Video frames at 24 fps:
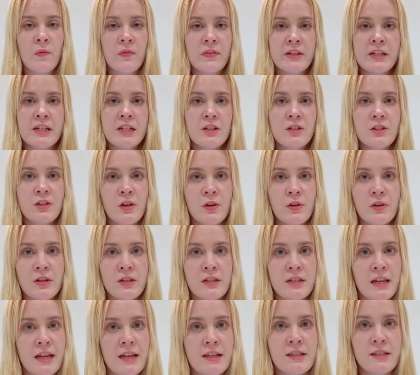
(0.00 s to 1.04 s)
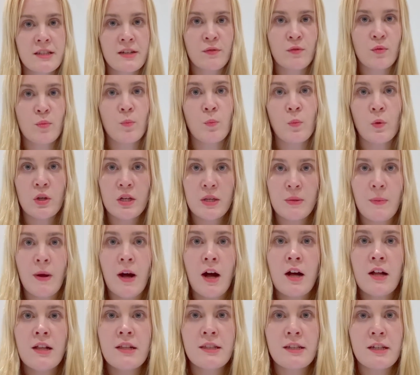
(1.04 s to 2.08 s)
Each zone contains different body
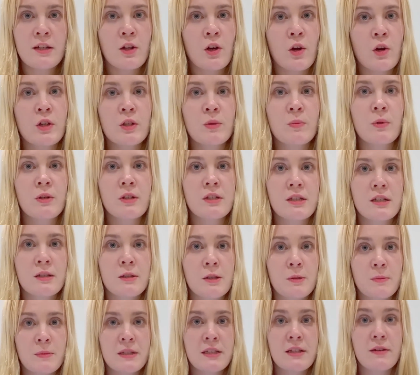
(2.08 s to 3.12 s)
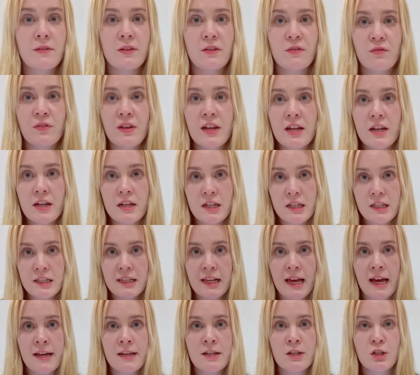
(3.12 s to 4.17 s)
parts and corresponds to specific fingers
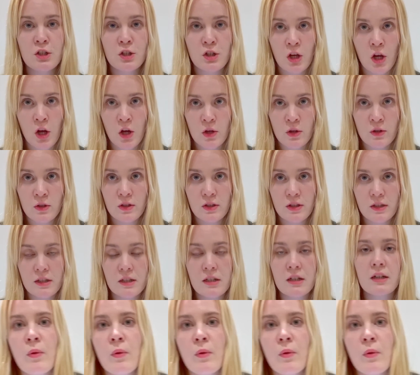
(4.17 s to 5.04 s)
and toes.